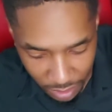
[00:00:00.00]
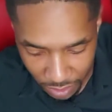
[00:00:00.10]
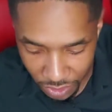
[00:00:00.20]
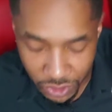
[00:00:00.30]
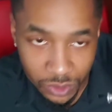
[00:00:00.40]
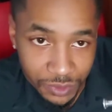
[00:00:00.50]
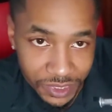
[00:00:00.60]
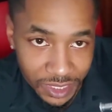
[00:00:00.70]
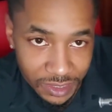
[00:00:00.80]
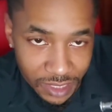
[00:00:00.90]
the screws
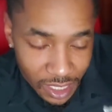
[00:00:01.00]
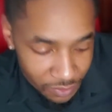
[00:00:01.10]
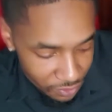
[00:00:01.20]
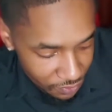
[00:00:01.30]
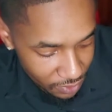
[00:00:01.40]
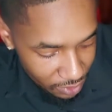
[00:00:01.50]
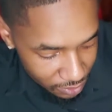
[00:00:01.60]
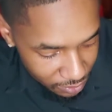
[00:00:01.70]
inside of the phone.